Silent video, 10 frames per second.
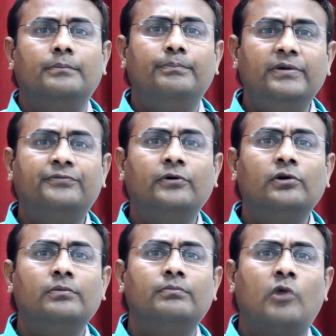
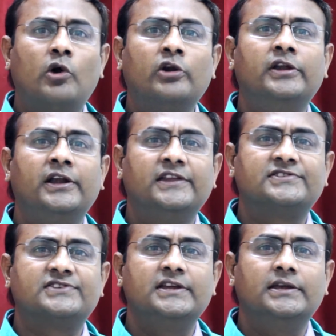Before modern
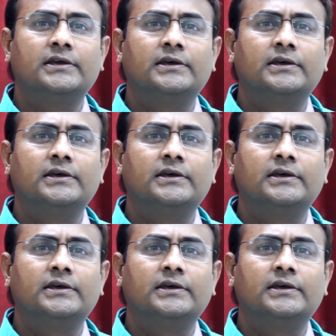dentistry,